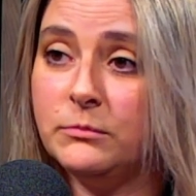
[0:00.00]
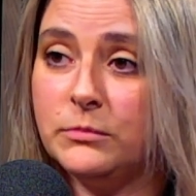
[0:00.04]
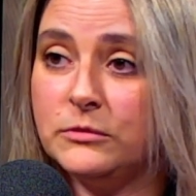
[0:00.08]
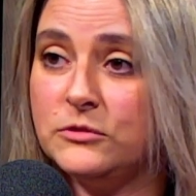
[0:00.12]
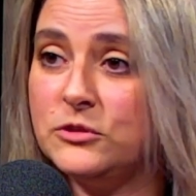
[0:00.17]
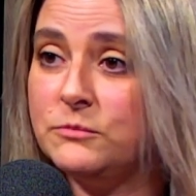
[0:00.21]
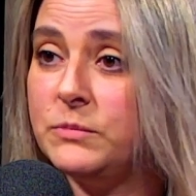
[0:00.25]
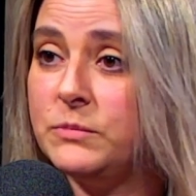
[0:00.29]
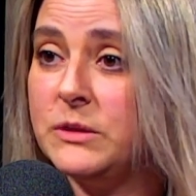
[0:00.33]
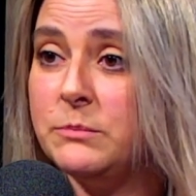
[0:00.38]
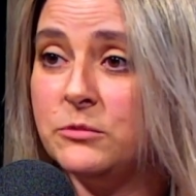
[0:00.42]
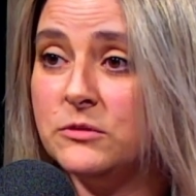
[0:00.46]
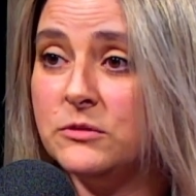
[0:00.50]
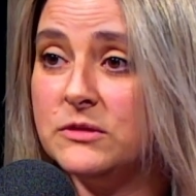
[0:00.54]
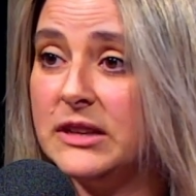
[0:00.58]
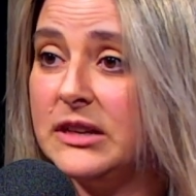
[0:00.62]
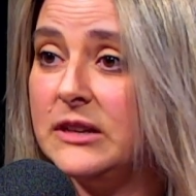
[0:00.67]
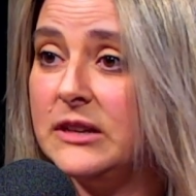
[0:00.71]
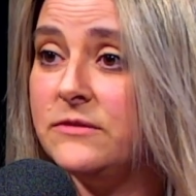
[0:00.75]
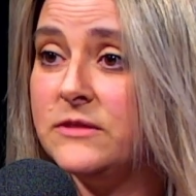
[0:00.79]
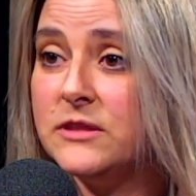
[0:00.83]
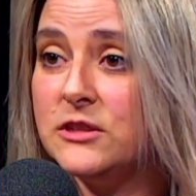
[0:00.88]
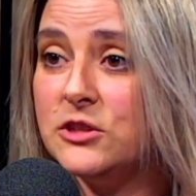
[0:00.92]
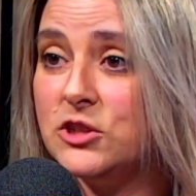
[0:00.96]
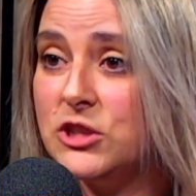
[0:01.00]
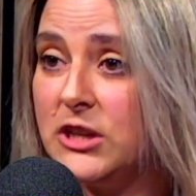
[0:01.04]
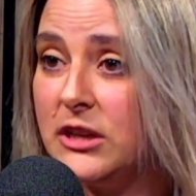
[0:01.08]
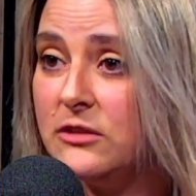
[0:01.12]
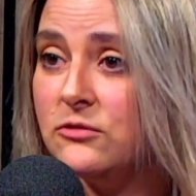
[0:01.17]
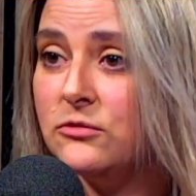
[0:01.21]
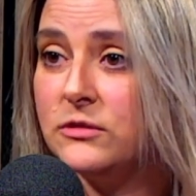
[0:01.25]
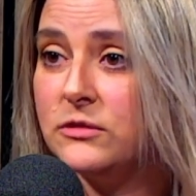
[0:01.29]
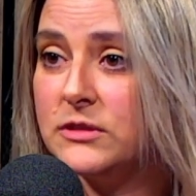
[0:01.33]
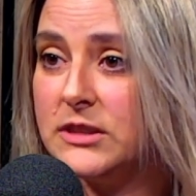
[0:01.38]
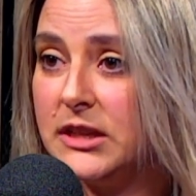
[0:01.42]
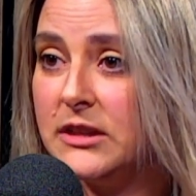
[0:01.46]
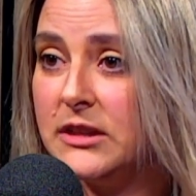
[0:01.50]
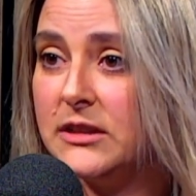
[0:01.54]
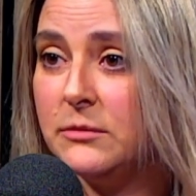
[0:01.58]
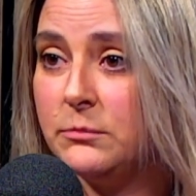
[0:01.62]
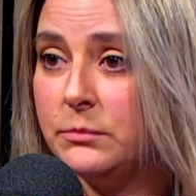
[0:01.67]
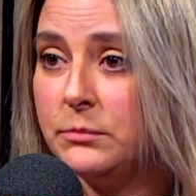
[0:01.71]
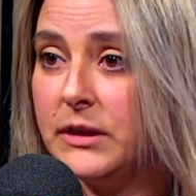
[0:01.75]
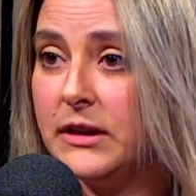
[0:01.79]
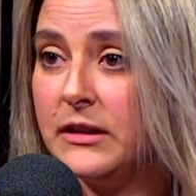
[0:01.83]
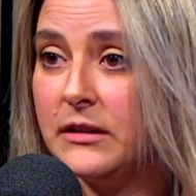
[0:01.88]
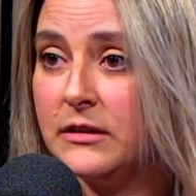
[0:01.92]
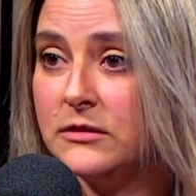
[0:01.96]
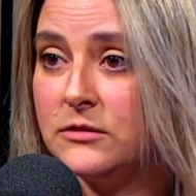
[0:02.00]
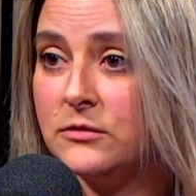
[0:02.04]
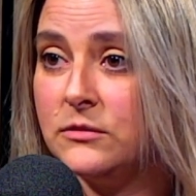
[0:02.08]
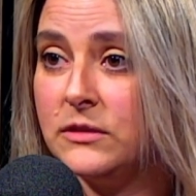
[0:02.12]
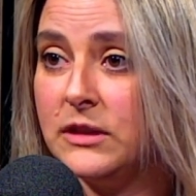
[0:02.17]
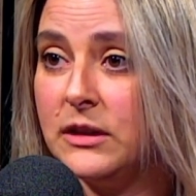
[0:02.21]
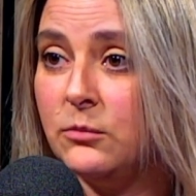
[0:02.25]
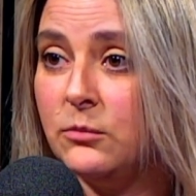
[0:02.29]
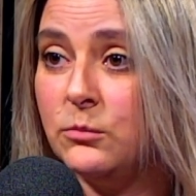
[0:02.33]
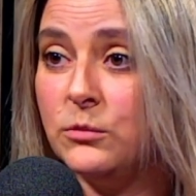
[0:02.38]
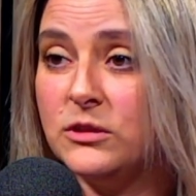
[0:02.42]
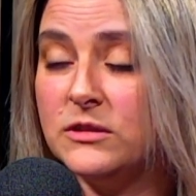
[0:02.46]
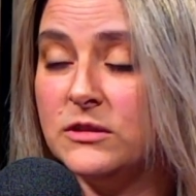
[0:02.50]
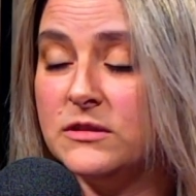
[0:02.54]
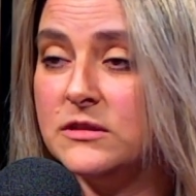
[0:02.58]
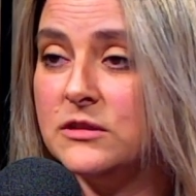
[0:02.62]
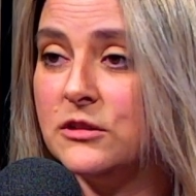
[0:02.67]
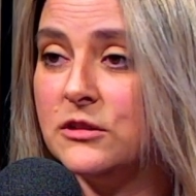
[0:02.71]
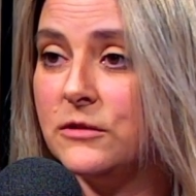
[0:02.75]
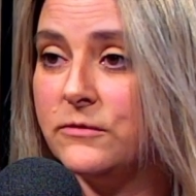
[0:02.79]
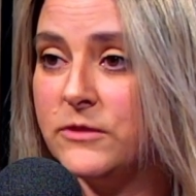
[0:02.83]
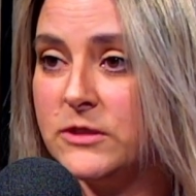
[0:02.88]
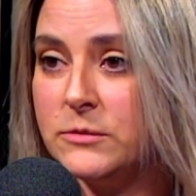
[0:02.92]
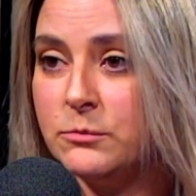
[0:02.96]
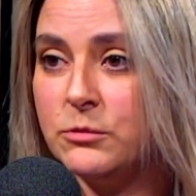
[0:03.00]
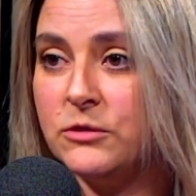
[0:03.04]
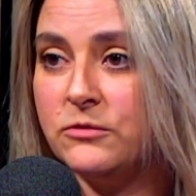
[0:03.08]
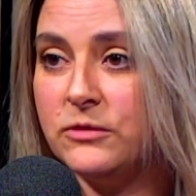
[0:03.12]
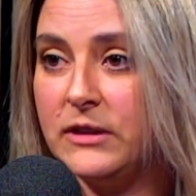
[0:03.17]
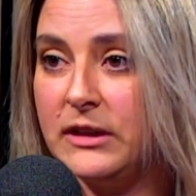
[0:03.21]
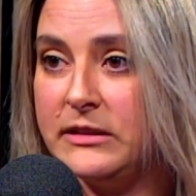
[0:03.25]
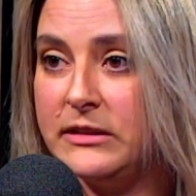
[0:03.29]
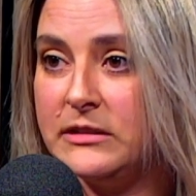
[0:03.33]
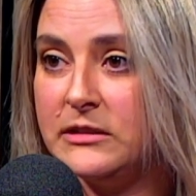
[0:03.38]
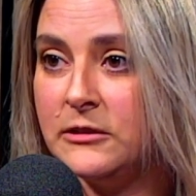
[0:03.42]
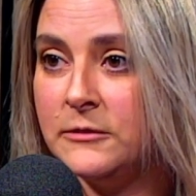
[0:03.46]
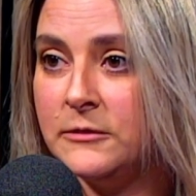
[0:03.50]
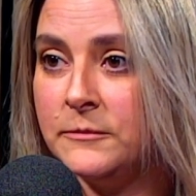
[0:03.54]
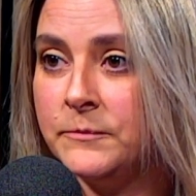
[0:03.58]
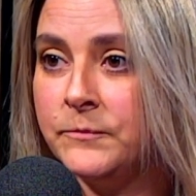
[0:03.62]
people's lives in general take an impact on that. We're a service provider.